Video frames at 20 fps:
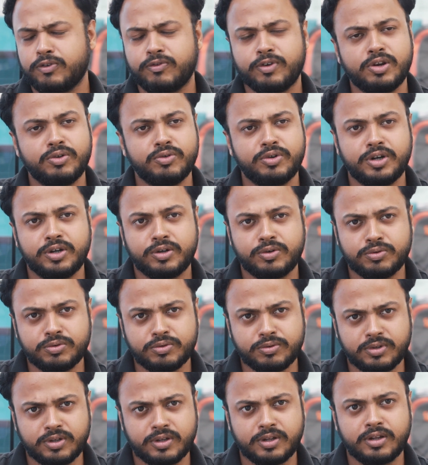of all, you need
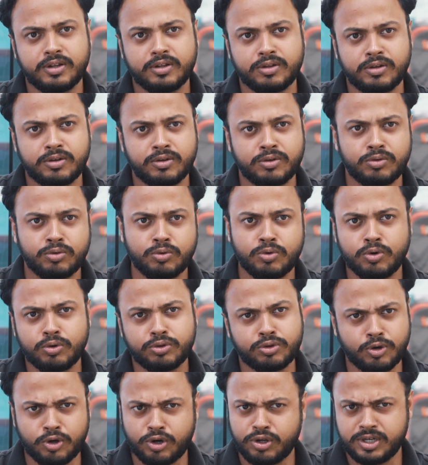to go
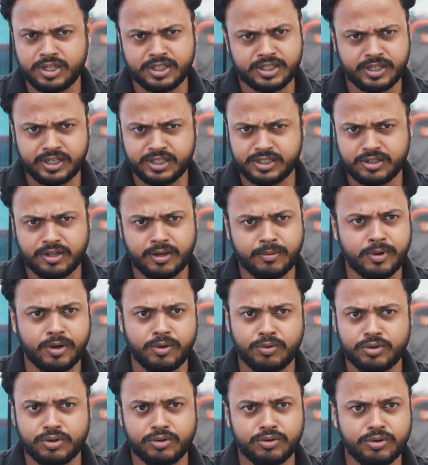thorough research
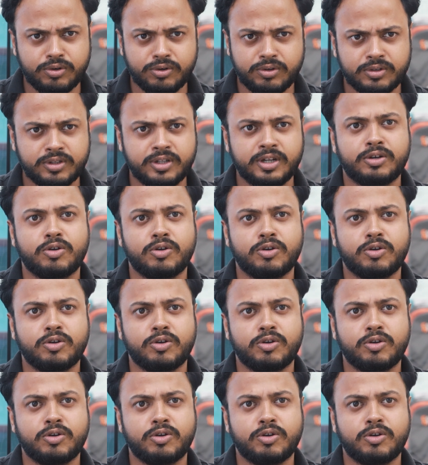about the